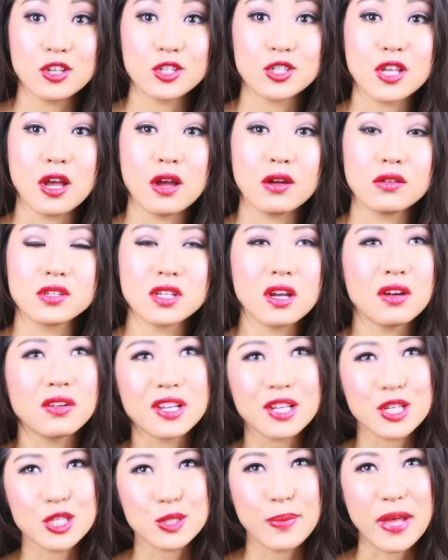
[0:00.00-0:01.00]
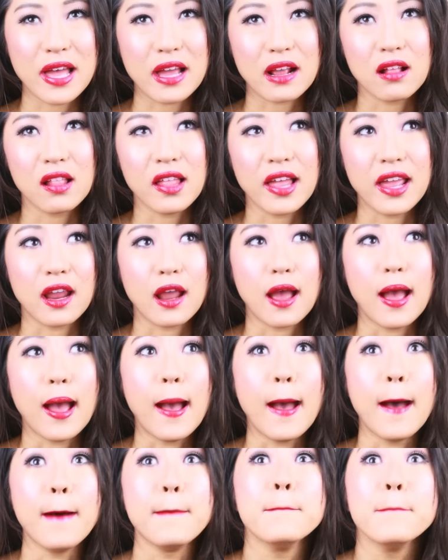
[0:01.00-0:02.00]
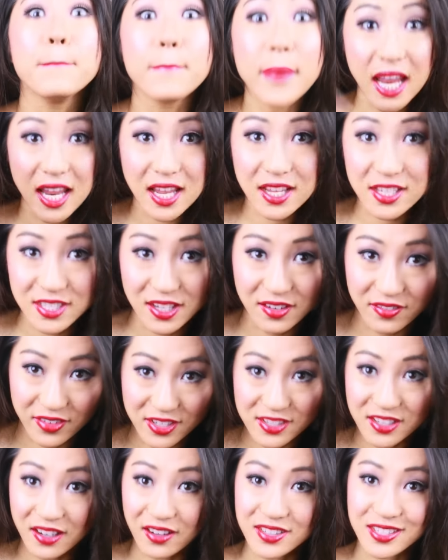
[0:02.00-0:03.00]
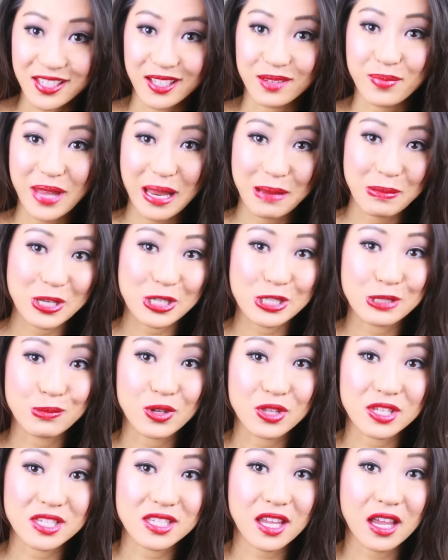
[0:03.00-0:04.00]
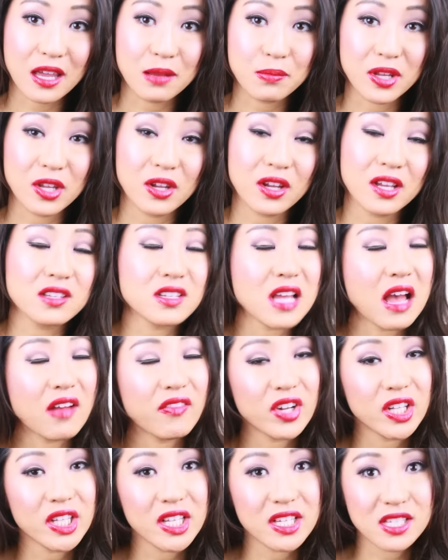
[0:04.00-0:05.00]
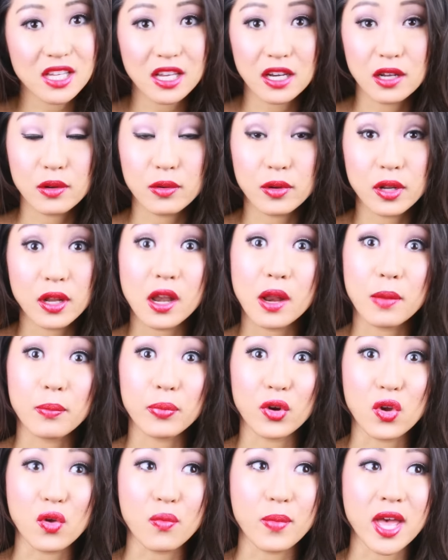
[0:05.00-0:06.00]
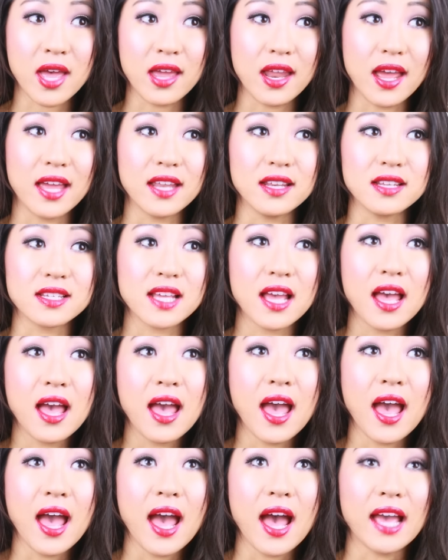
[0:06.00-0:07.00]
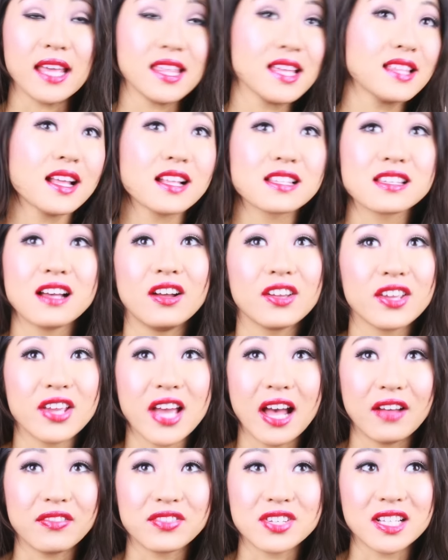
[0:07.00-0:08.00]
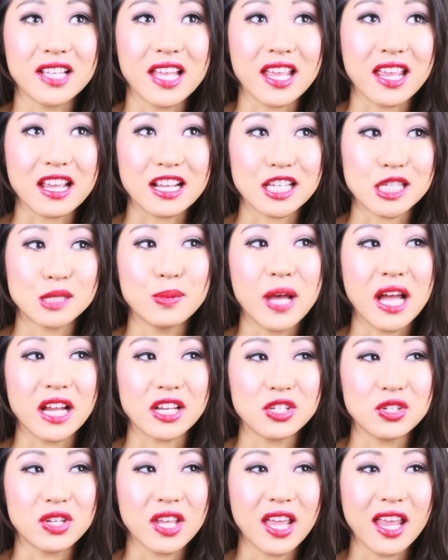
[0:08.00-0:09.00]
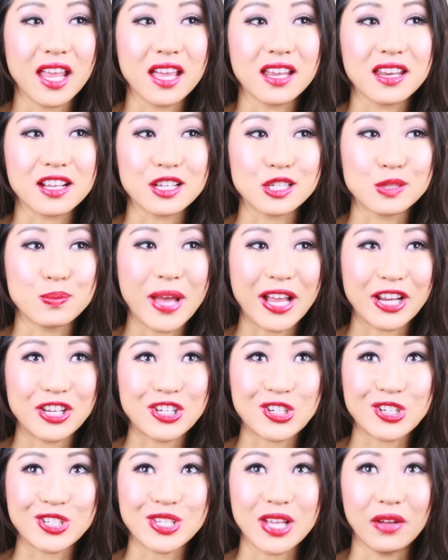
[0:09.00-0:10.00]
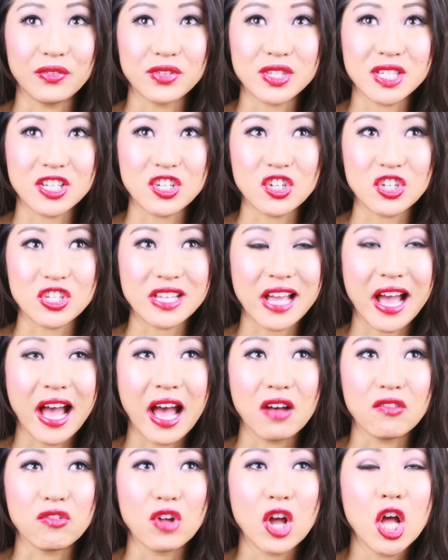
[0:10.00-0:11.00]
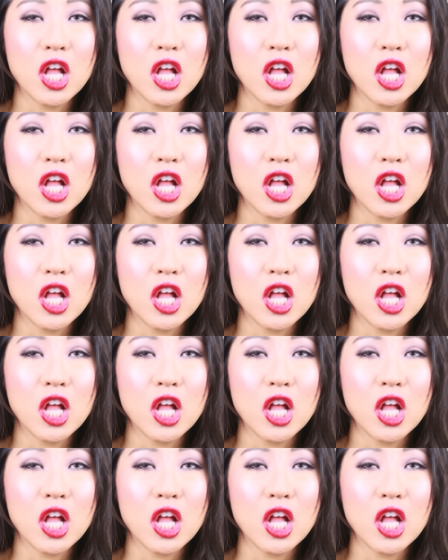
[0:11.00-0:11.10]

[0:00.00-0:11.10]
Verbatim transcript: So don't expect like amazing results, like baby smooth skin, but you can definitely see an, an improvement. And I think that's all you have to like expect. You can't expect yourself to just have